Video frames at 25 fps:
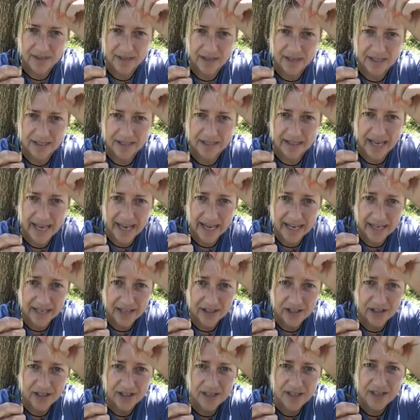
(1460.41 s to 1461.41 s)
It's
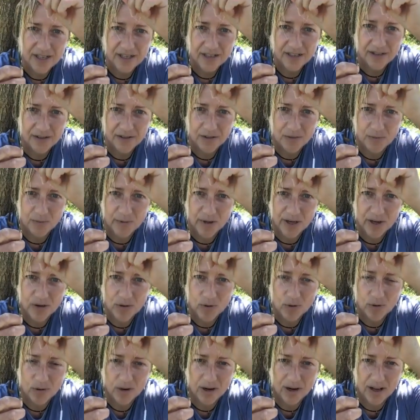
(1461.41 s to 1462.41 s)
energy that we
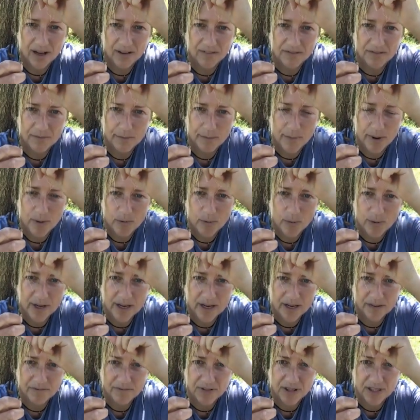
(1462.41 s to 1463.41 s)
call love, but we
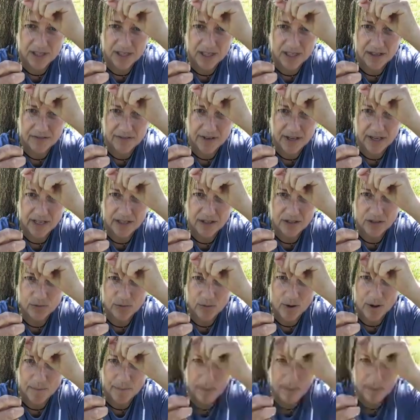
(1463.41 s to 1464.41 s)
can receive
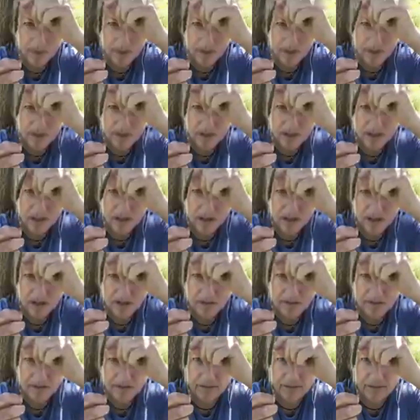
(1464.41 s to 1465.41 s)
into our bodies
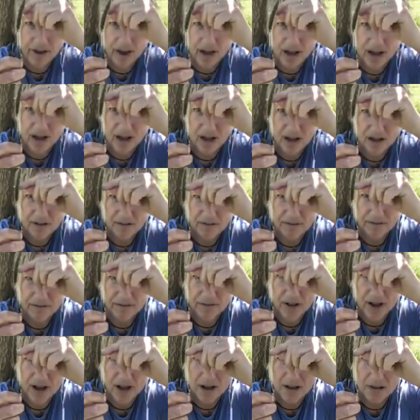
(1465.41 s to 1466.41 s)
far,
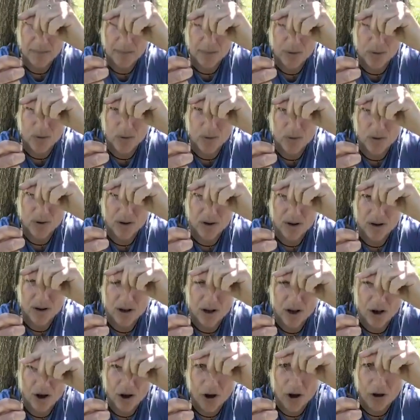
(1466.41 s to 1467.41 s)
far more
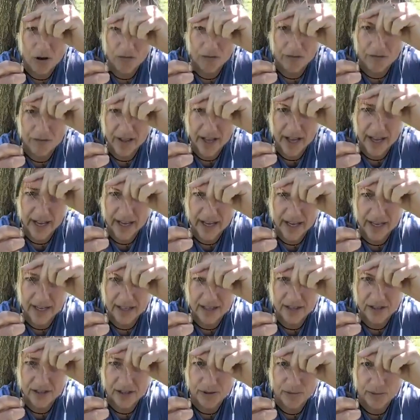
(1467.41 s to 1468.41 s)
of that
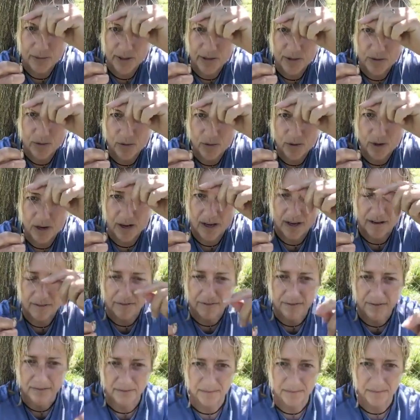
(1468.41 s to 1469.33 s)
energy we call love.